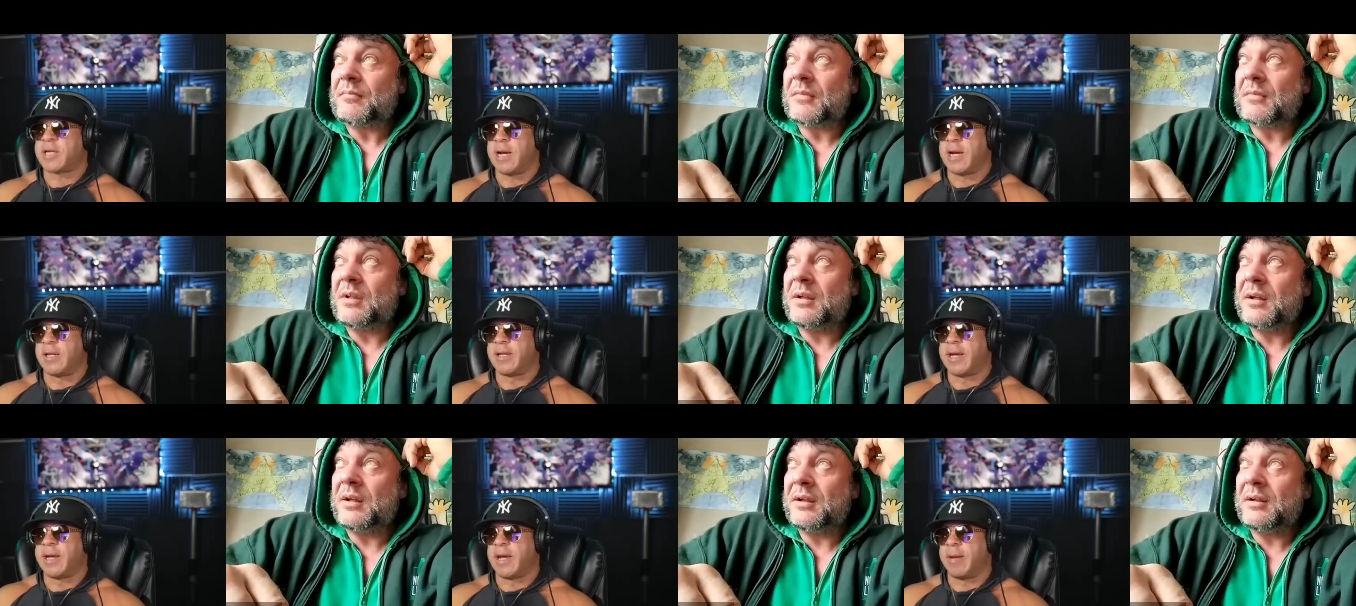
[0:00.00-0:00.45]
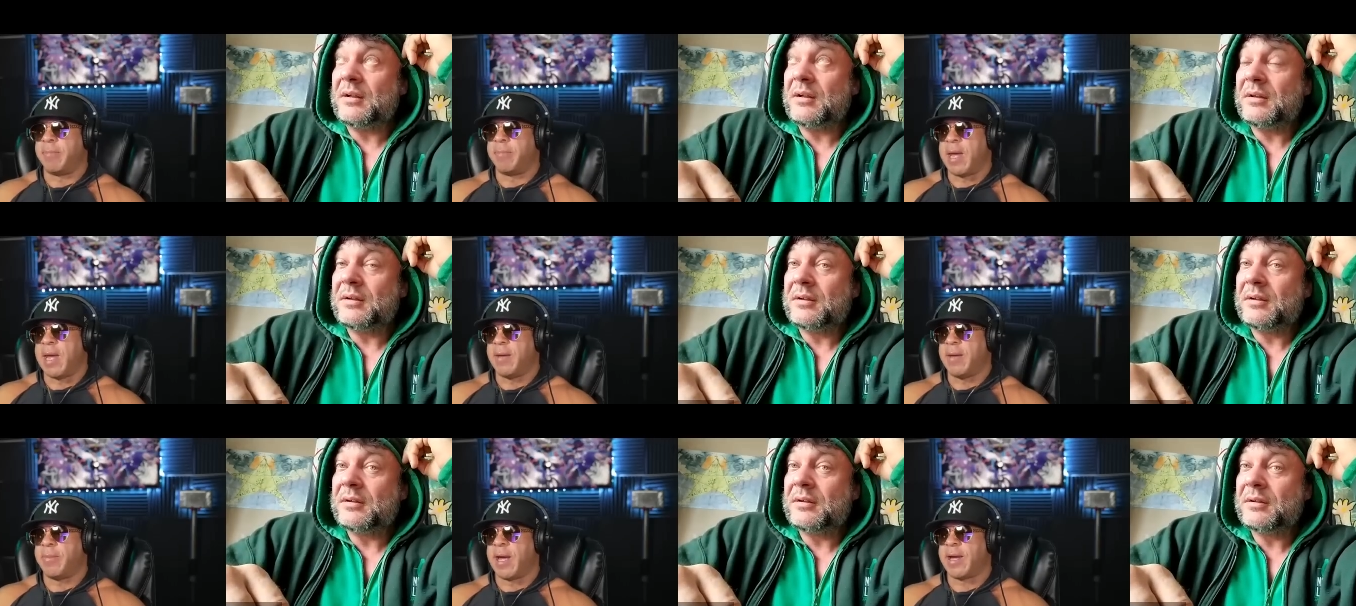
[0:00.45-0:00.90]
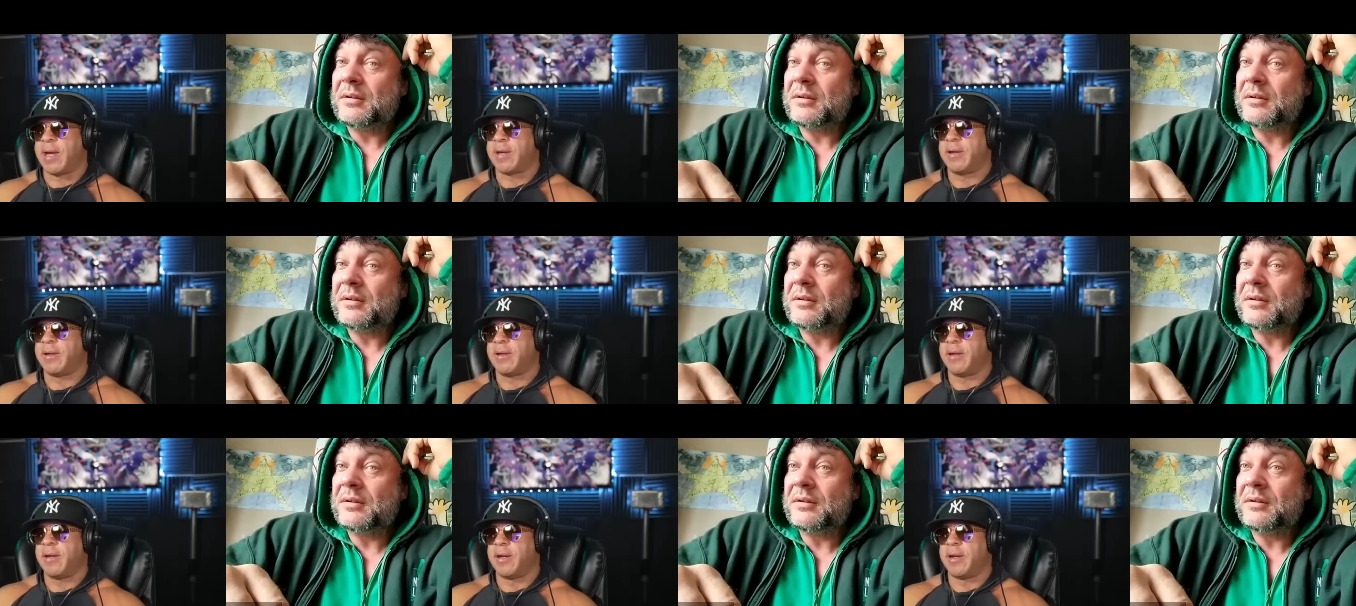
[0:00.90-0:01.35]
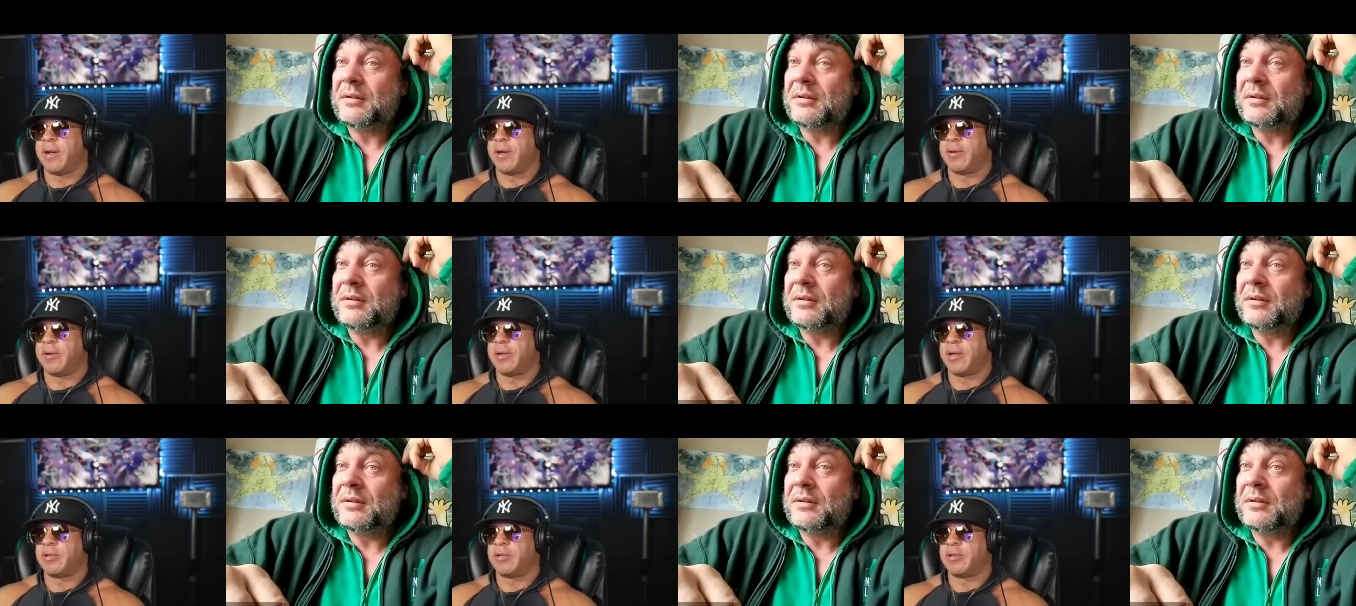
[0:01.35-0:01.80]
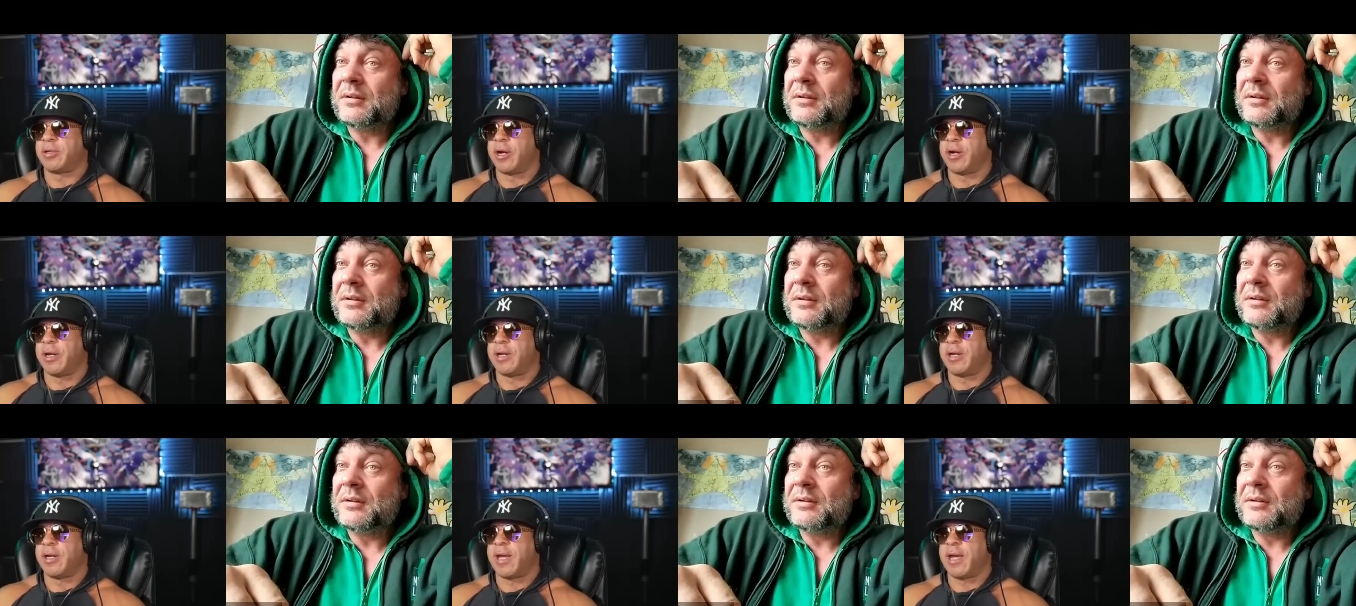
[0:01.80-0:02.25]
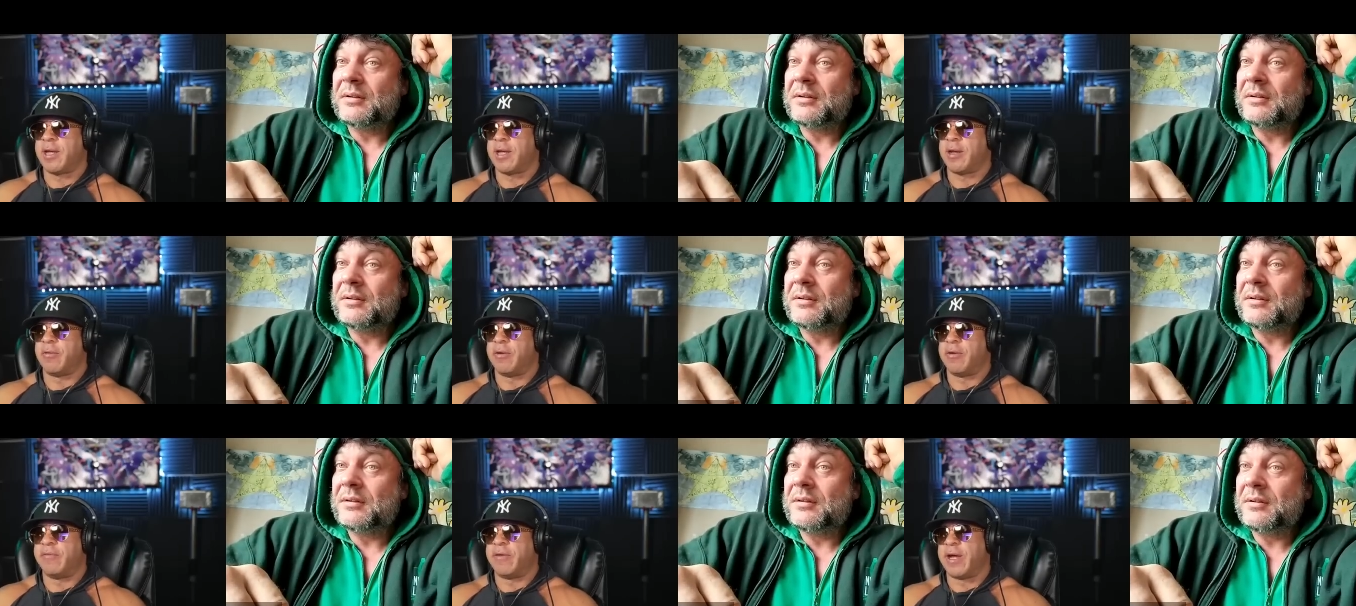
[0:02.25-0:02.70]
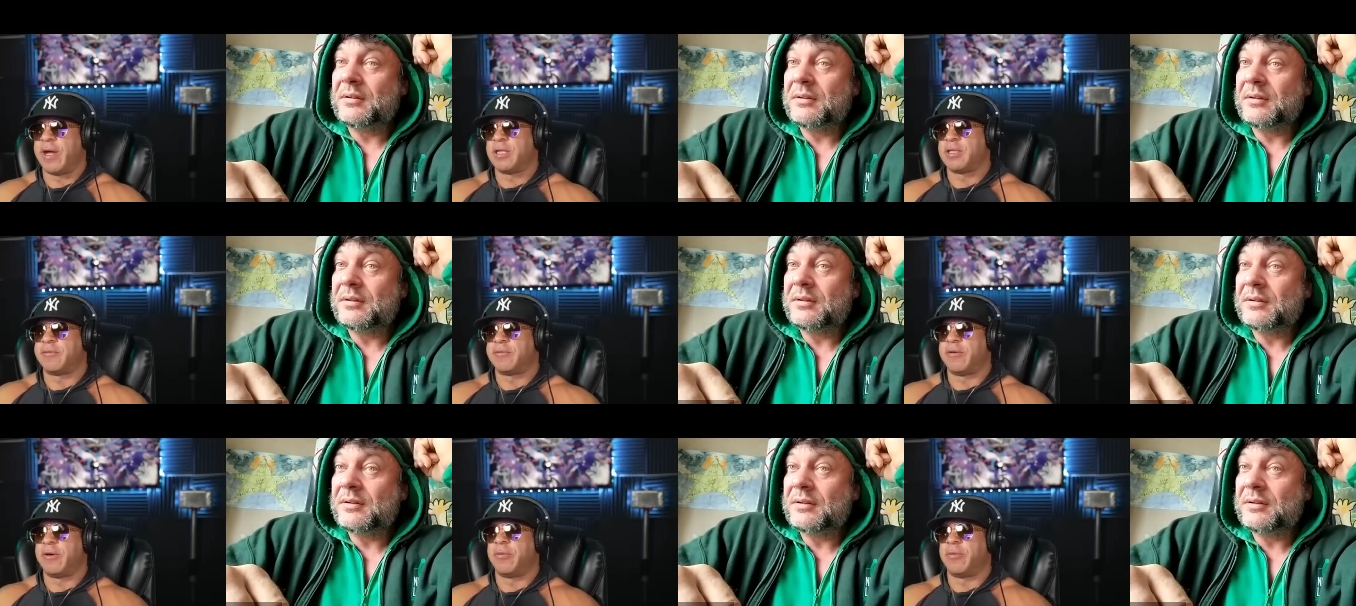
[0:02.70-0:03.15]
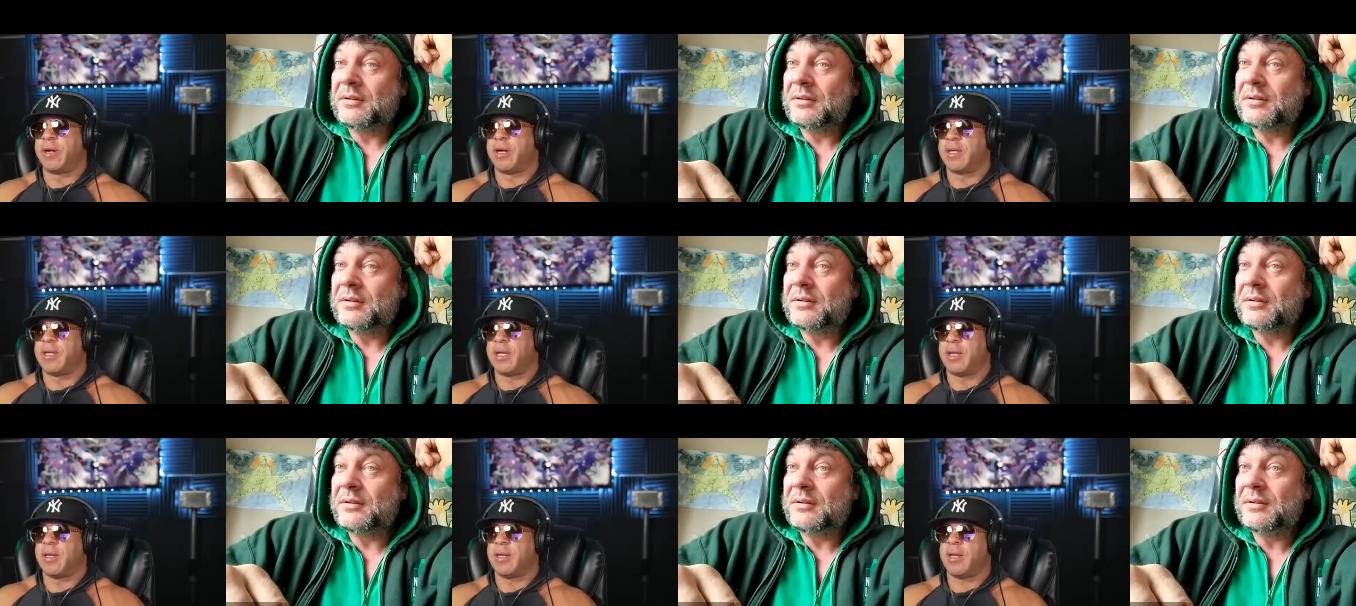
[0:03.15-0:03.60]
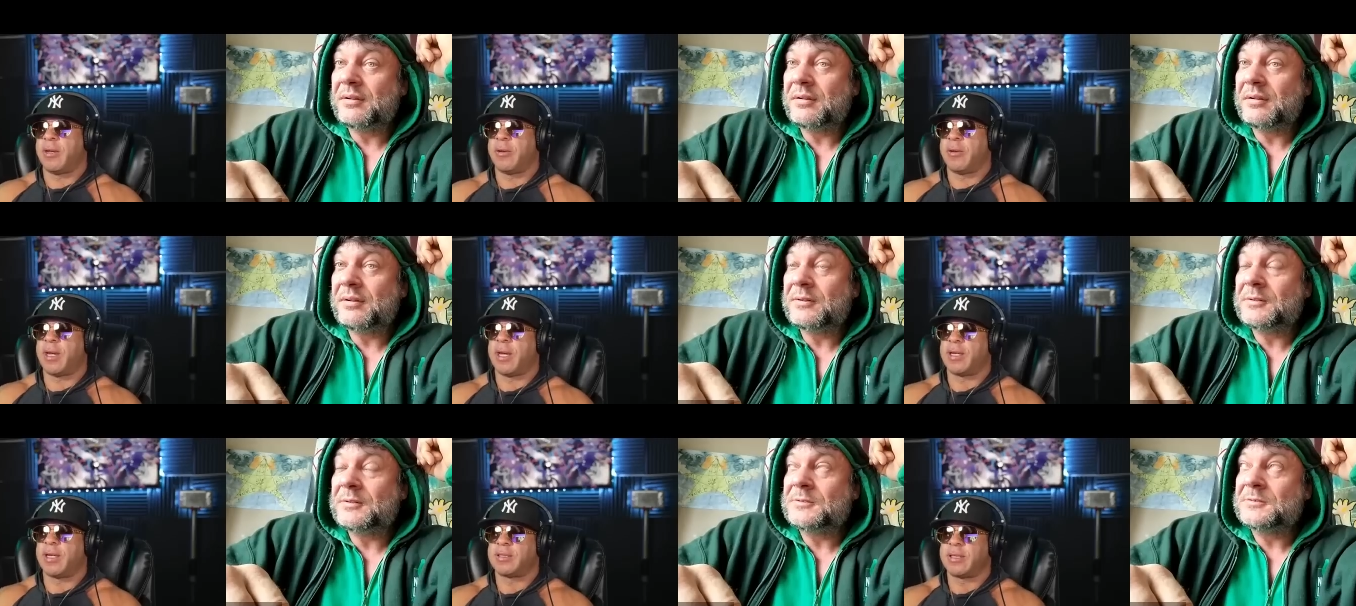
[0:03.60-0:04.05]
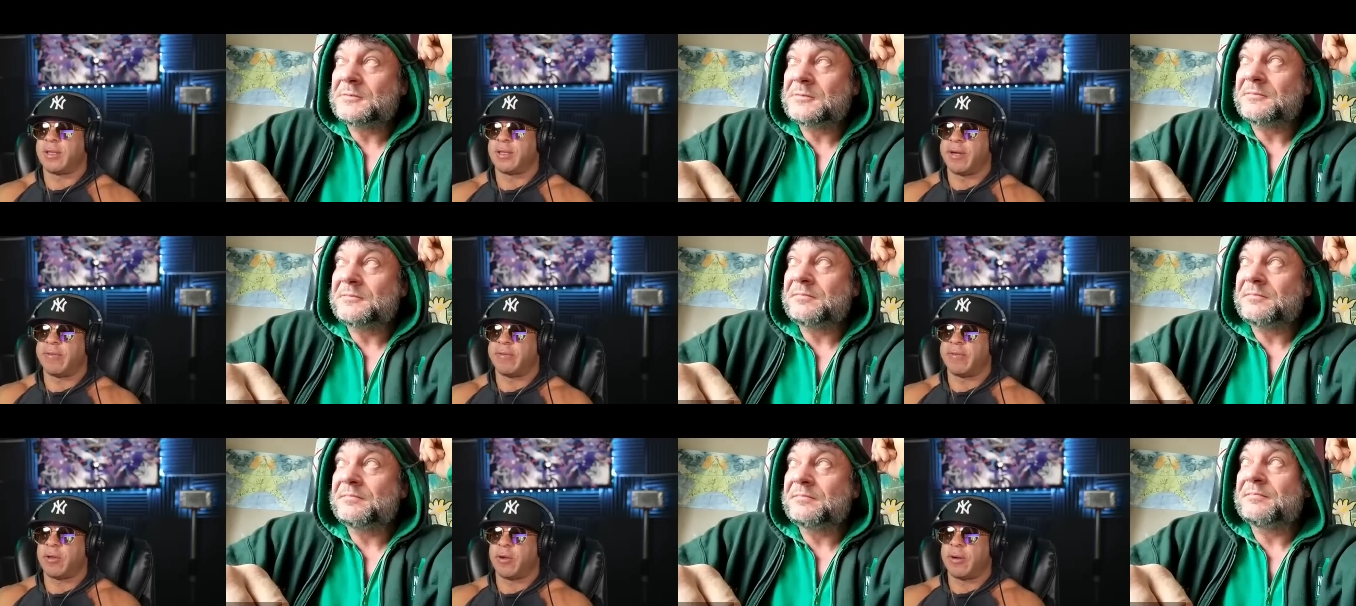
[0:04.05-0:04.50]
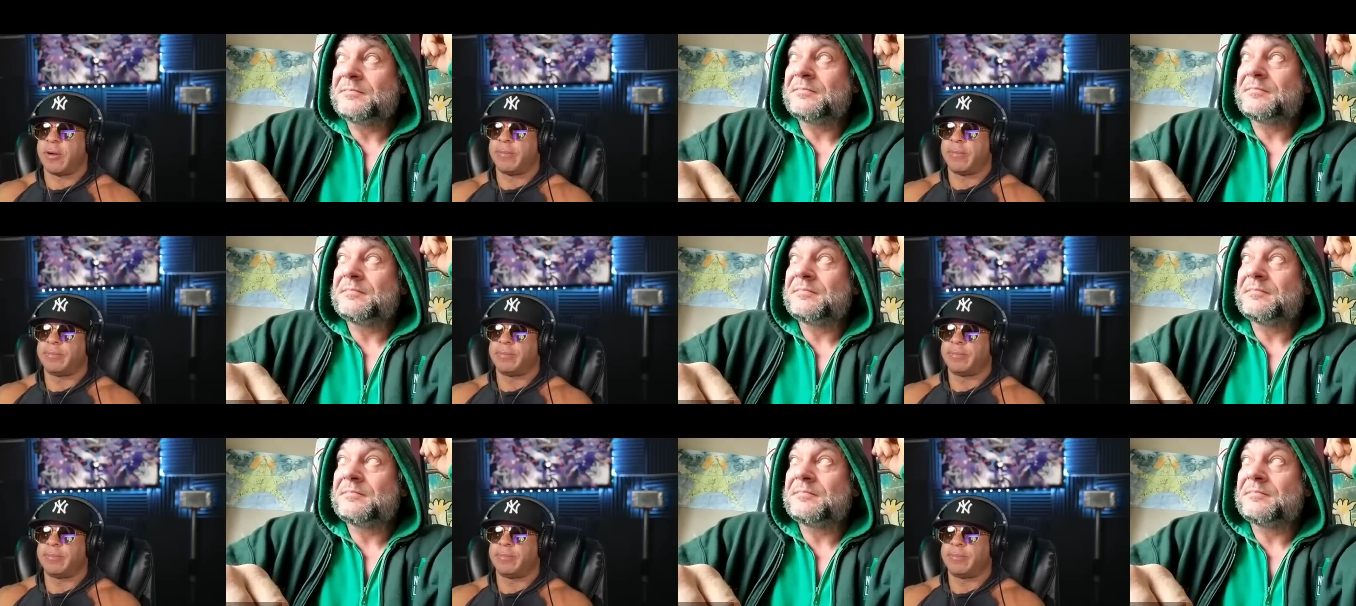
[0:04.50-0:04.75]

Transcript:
Speaker 1: of like a payback, you know, you're trying to get your revenge for what he did to you against the left arm.